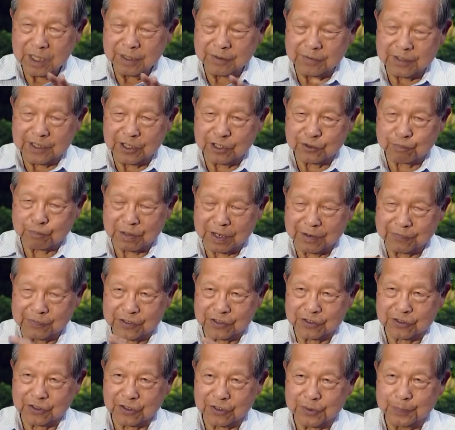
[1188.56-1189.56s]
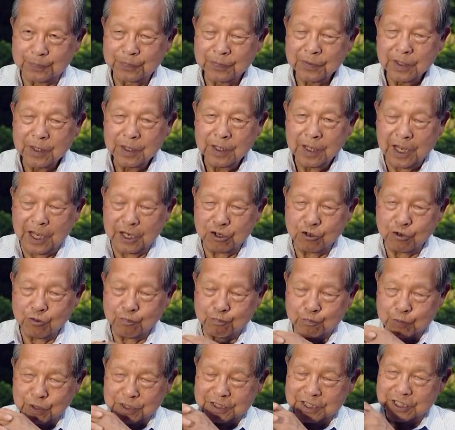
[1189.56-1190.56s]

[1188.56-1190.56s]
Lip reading: of these preferences and you put